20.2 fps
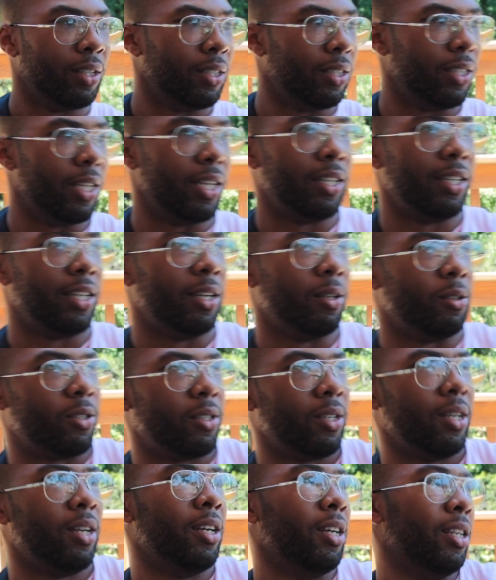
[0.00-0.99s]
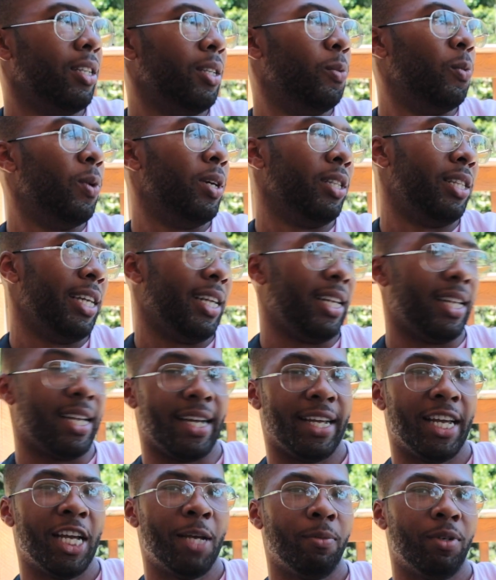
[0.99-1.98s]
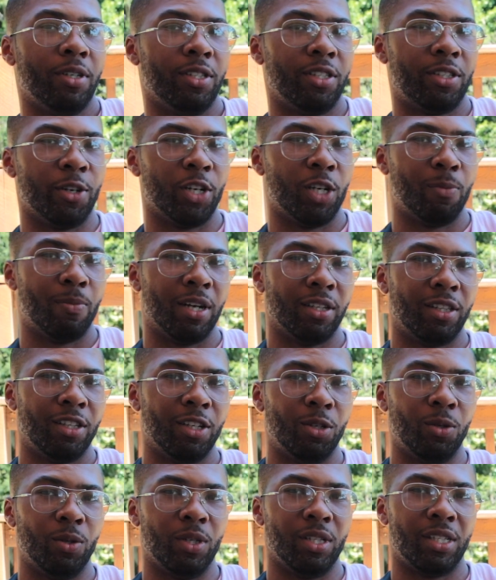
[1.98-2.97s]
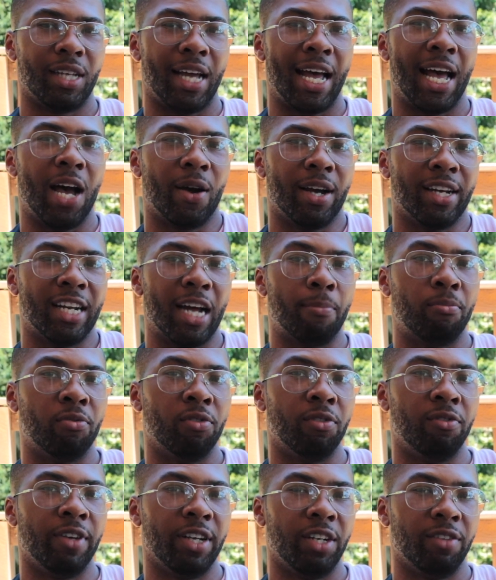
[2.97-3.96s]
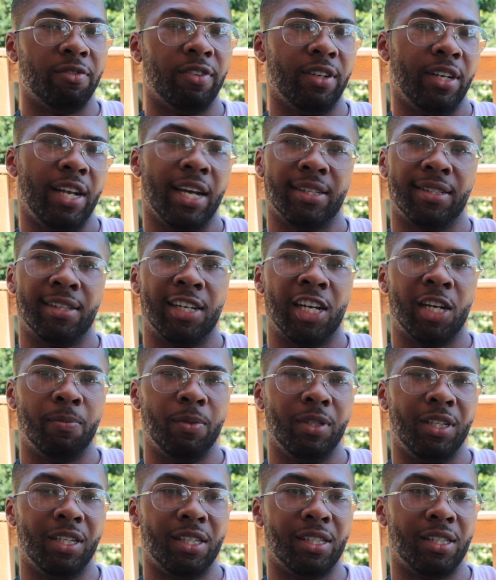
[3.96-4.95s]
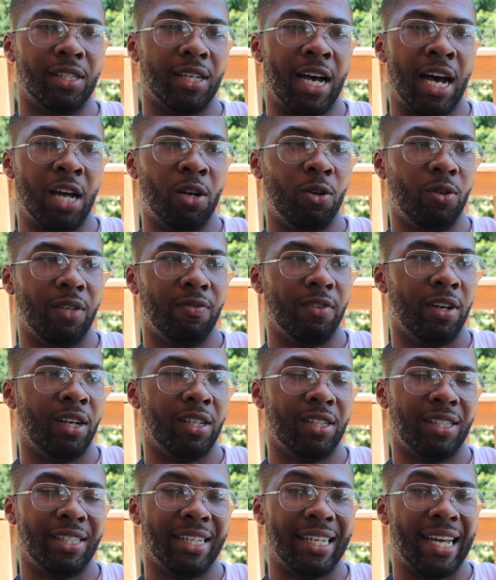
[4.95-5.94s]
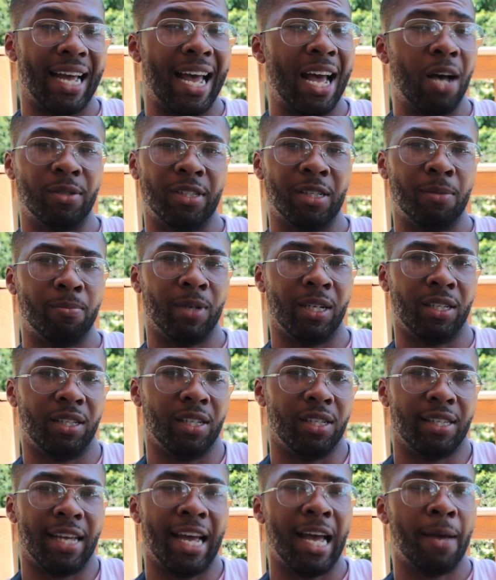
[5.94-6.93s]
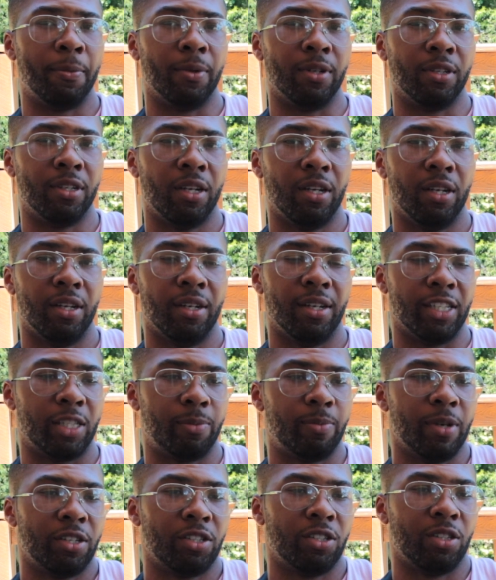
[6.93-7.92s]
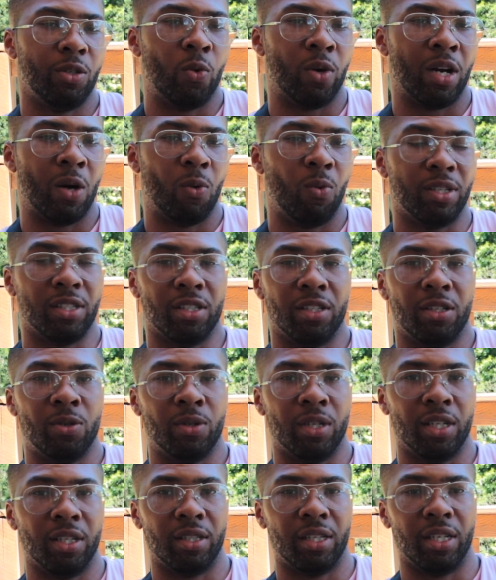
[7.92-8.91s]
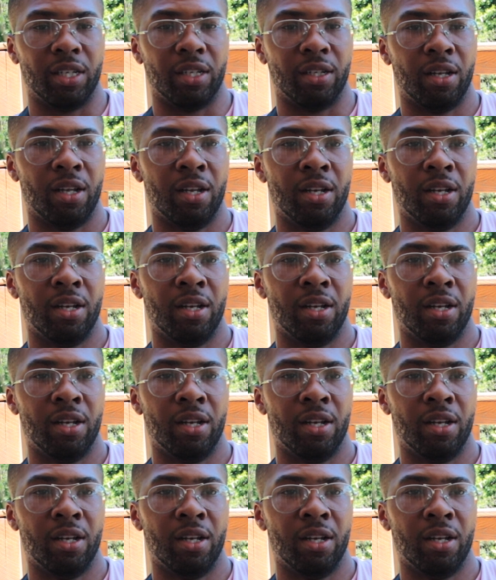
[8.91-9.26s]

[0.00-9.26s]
nothing else. The one thing that I am concerned about, though, is how can I prevent it for next time, because I don't even understand how something like this happened, especially when I wasn't doing anything.